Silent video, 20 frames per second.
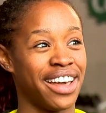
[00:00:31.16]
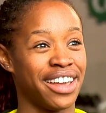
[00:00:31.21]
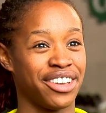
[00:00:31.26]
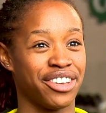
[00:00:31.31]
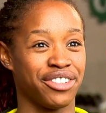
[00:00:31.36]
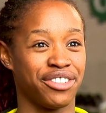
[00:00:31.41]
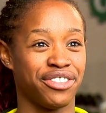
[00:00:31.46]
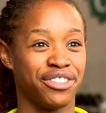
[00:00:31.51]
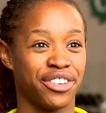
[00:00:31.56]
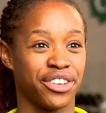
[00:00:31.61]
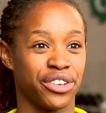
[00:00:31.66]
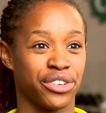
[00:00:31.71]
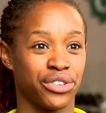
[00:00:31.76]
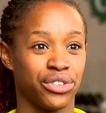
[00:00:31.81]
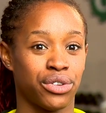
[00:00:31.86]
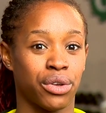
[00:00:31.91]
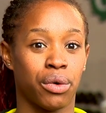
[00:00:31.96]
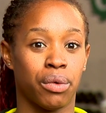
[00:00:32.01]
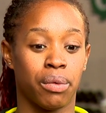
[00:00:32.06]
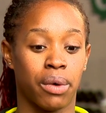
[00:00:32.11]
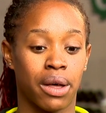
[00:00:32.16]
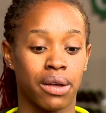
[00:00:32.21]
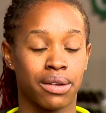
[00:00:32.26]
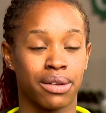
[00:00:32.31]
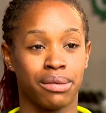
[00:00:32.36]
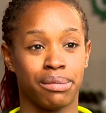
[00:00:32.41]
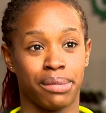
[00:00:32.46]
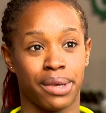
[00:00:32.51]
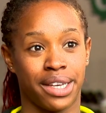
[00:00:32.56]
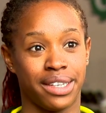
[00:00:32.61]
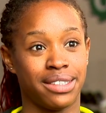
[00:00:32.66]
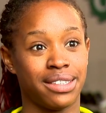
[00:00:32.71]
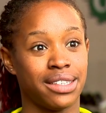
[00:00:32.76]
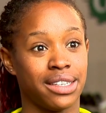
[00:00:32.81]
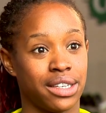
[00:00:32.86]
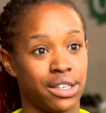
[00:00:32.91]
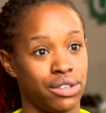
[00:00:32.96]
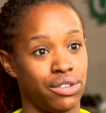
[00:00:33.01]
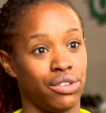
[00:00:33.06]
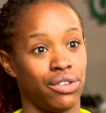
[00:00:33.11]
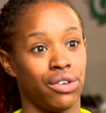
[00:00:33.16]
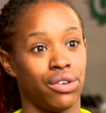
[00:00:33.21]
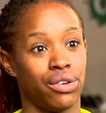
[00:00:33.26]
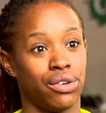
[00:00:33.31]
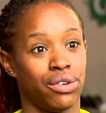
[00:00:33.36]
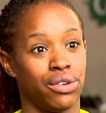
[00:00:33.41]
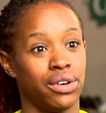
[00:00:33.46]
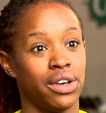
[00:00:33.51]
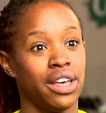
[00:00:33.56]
I could feel so welcomed by CSU.